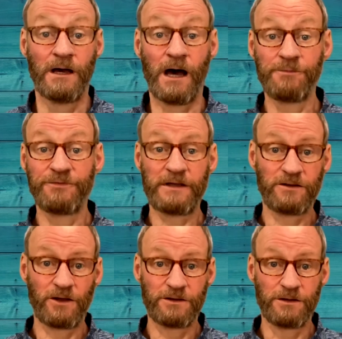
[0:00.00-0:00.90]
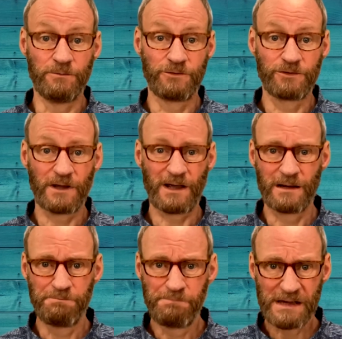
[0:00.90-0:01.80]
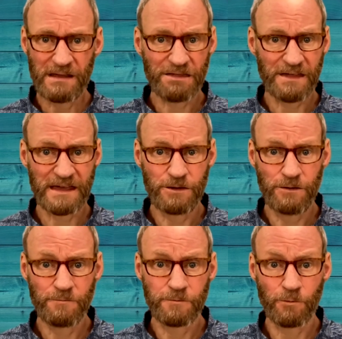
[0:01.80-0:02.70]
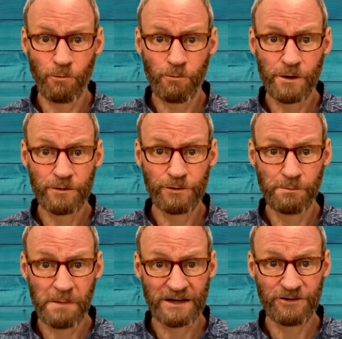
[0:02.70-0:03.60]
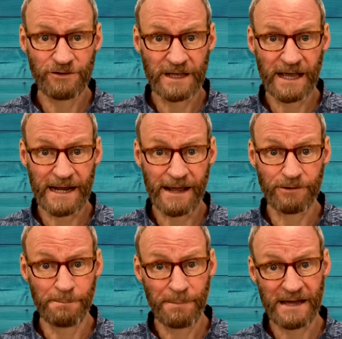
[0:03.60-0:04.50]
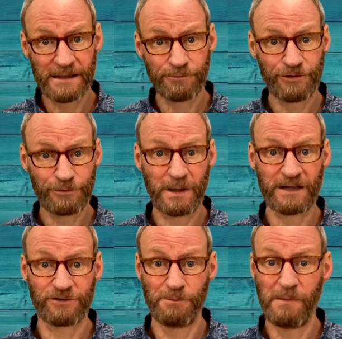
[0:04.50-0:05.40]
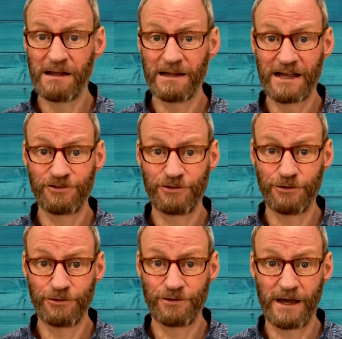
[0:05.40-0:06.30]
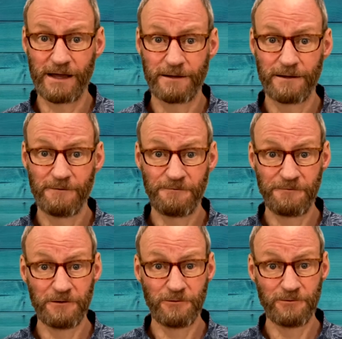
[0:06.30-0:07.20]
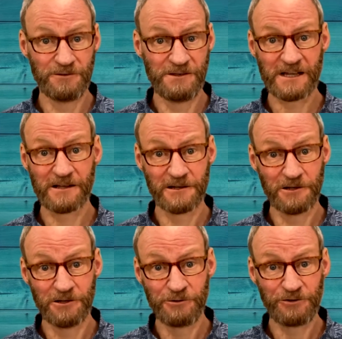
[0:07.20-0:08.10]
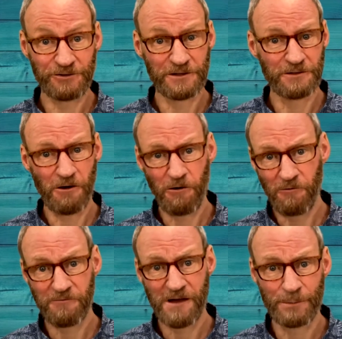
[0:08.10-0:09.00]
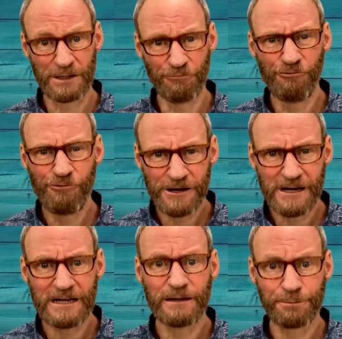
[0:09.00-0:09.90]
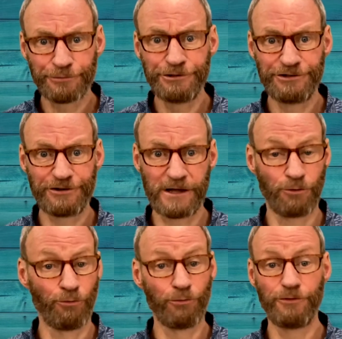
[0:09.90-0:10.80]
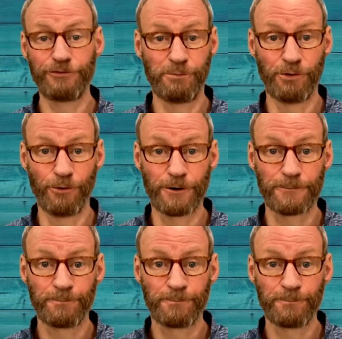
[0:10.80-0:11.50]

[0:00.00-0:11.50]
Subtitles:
Update items, and a big thank you for all those who managed to get out and pay their respects to Mel last Tuesday. Phil, Nicola, Lucy and the whole family really appreciate all the support.